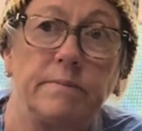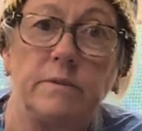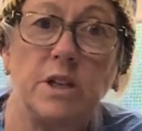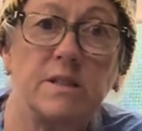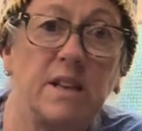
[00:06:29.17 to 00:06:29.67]

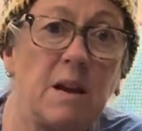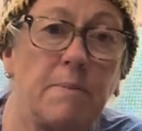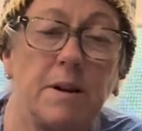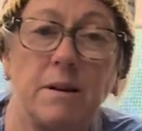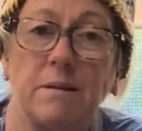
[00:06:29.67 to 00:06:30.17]
just
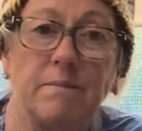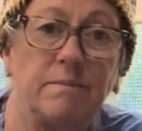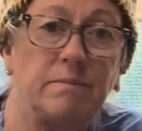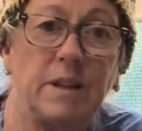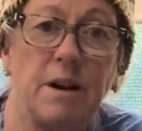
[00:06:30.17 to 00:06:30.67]
keeping
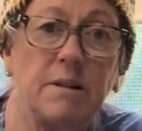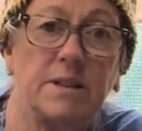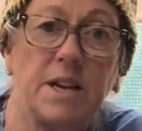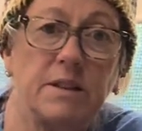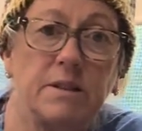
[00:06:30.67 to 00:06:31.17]
the
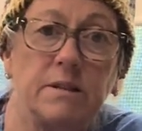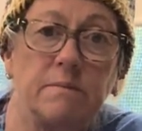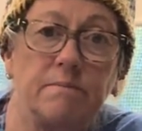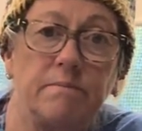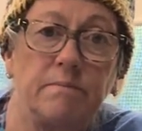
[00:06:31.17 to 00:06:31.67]
irritation
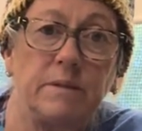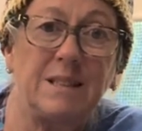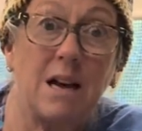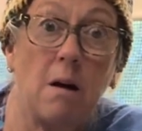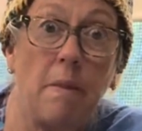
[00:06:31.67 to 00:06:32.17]

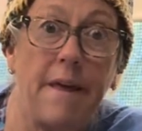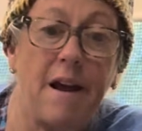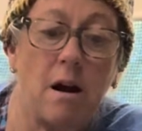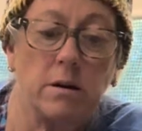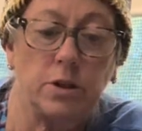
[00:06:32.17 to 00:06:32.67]
down
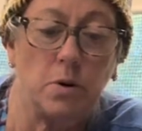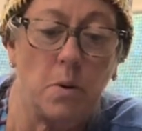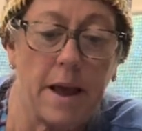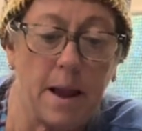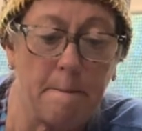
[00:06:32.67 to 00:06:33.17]
there to
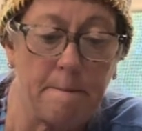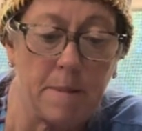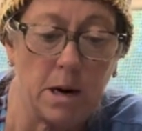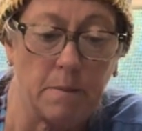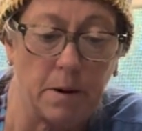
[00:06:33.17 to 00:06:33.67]
a
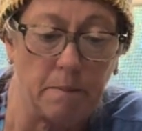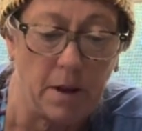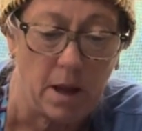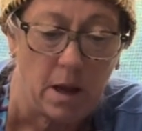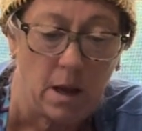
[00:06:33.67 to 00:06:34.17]
minimum.
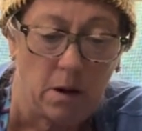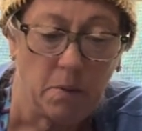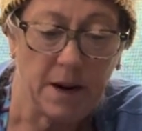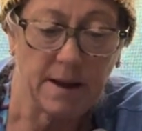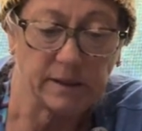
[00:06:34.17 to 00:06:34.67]

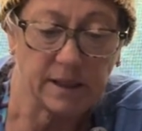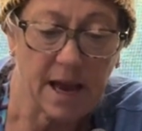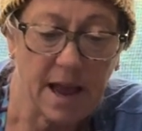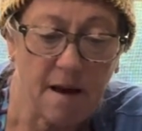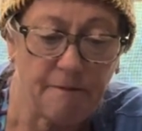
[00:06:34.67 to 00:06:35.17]
What else? I
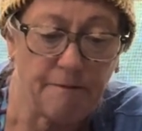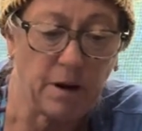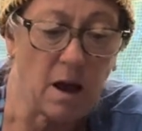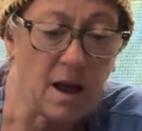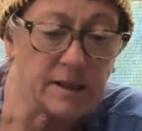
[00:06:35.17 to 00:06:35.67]
have
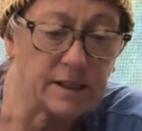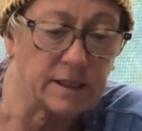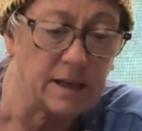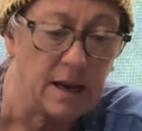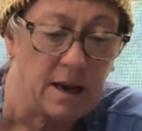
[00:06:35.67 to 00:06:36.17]

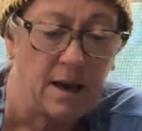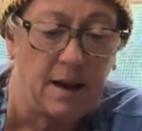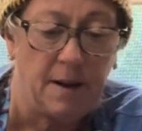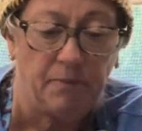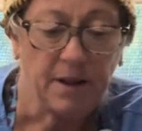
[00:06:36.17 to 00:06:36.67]
floss.
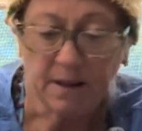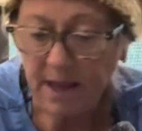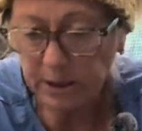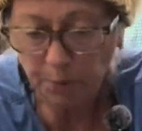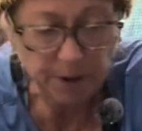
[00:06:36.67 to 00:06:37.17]
I think
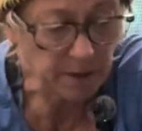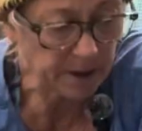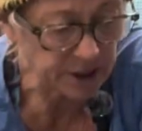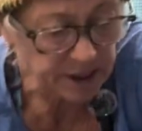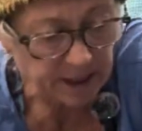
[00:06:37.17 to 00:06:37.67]
that's pretty
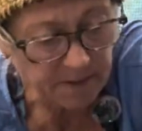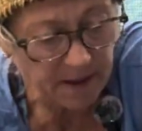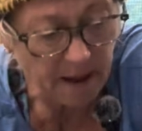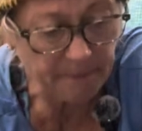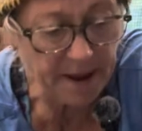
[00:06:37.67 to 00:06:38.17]
much it in
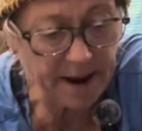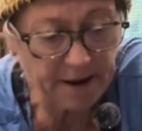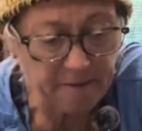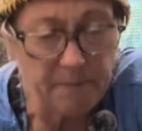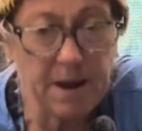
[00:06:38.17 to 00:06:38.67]
that bag.
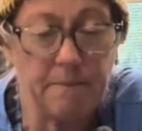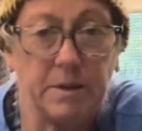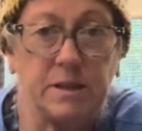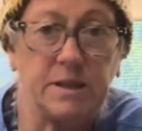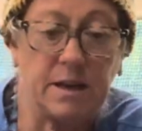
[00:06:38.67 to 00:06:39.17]
I may have
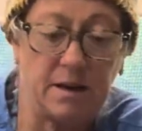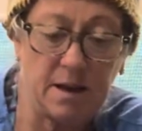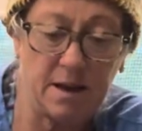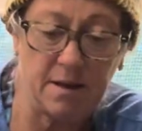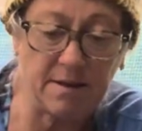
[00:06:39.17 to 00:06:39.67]
missed a
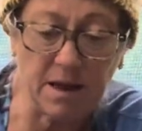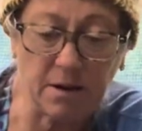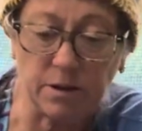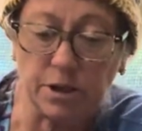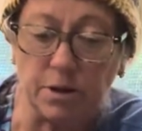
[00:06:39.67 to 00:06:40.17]
thing
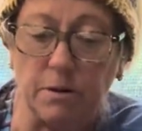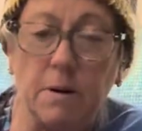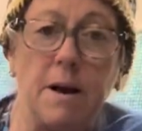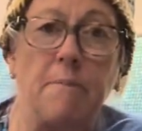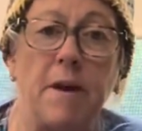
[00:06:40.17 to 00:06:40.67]
or two.
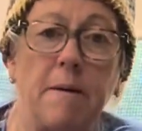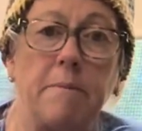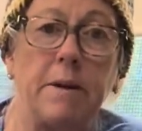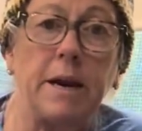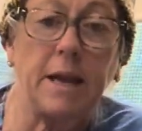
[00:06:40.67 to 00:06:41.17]
I have
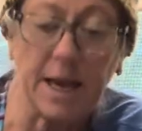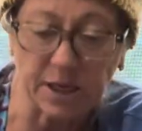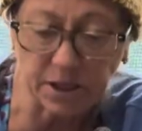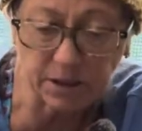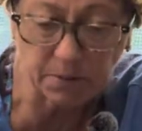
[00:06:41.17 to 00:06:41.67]

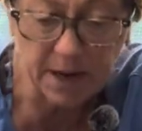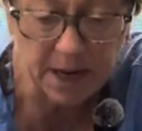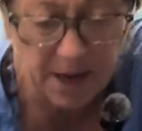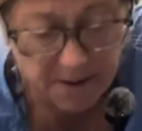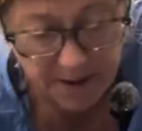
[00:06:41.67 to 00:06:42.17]
medications right
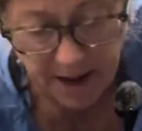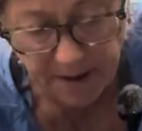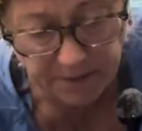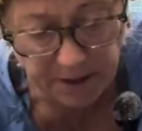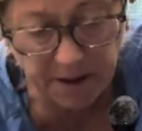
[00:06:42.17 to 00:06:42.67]
here that I
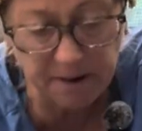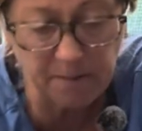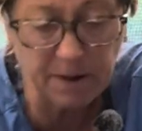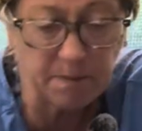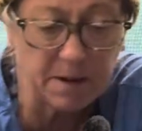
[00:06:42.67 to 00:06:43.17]
have to carry
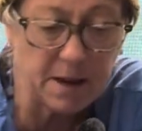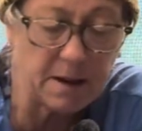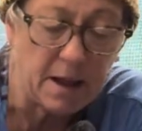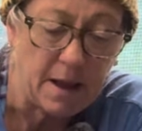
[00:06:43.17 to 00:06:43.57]
with me.